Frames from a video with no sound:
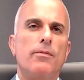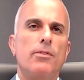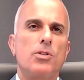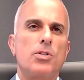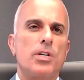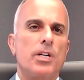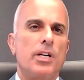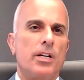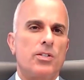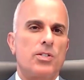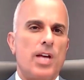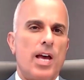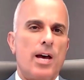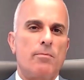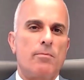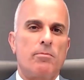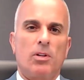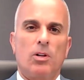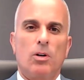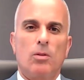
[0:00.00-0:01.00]
give us an
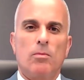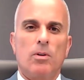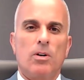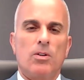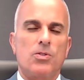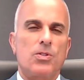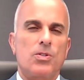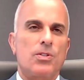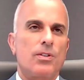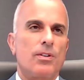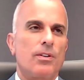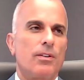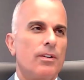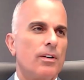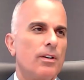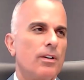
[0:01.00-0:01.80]
example, almost